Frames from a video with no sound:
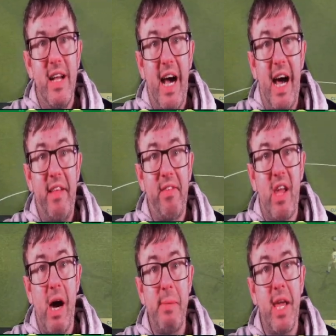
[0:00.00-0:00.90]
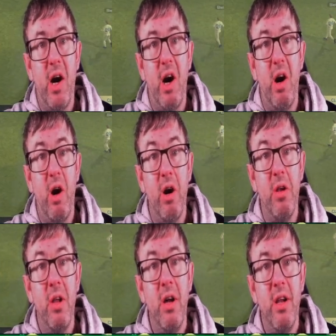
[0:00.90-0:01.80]
And coming
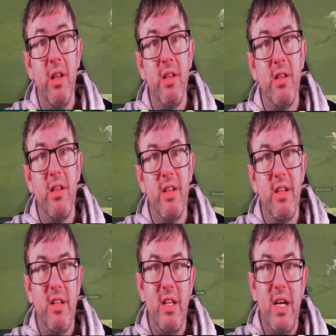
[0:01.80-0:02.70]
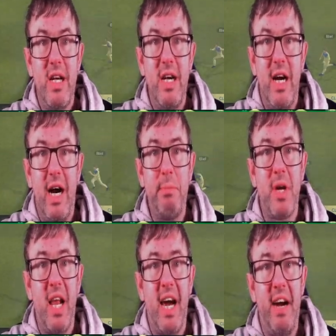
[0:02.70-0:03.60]
on, I'm
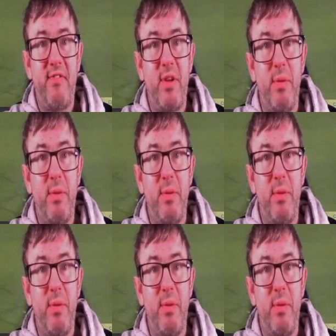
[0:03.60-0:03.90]
going to have to